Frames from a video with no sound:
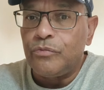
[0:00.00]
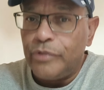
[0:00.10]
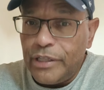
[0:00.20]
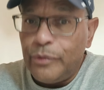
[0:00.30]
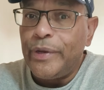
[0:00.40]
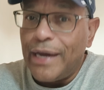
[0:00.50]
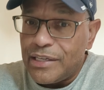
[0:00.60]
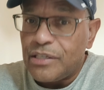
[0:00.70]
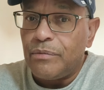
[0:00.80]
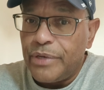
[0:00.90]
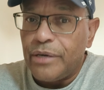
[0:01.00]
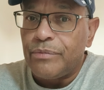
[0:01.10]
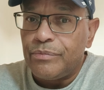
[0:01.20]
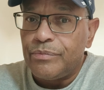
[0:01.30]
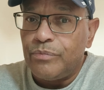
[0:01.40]
Really, we got something
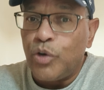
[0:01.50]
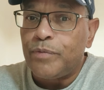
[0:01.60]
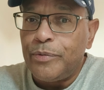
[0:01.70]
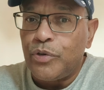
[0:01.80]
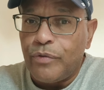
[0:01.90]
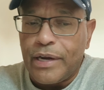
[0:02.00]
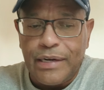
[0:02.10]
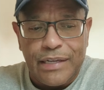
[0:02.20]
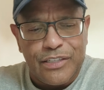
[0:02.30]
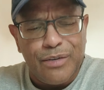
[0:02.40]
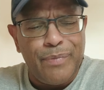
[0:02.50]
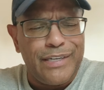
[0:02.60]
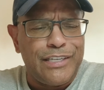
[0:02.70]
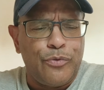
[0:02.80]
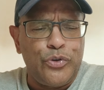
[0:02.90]
here. Most people don't recognize.
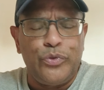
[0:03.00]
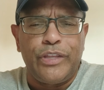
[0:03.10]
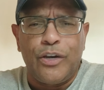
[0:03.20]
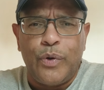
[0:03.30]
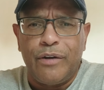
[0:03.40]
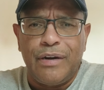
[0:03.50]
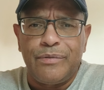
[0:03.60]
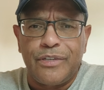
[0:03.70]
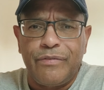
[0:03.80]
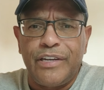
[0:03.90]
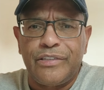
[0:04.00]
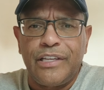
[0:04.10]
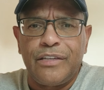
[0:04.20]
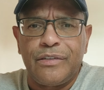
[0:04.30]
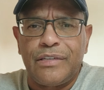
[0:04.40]
Somebody said, "Well, you think Quentin Grimes is the greatest
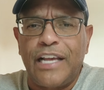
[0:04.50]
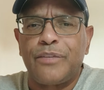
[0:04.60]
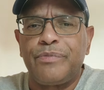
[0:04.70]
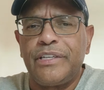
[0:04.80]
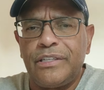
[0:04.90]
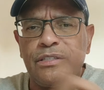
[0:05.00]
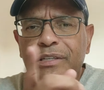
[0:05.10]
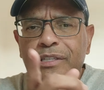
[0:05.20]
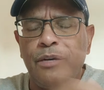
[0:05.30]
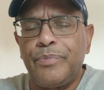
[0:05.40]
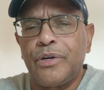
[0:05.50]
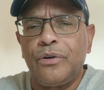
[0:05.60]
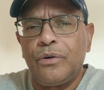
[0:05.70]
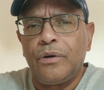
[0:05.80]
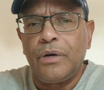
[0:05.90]
thing in sliced bread?" This is a
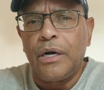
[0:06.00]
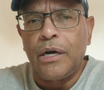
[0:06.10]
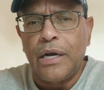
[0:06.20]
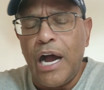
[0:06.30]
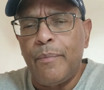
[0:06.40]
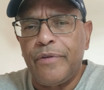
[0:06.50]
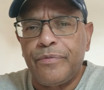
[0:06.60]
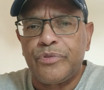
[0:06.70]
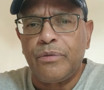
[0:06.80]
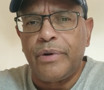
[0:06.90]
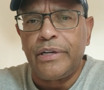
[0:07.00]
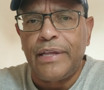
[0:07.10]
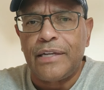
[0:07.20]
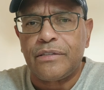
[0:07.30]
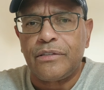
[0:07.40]
typical comment from somebody
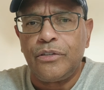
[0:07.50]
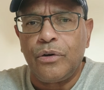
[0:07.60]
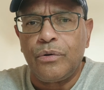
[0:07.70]
that's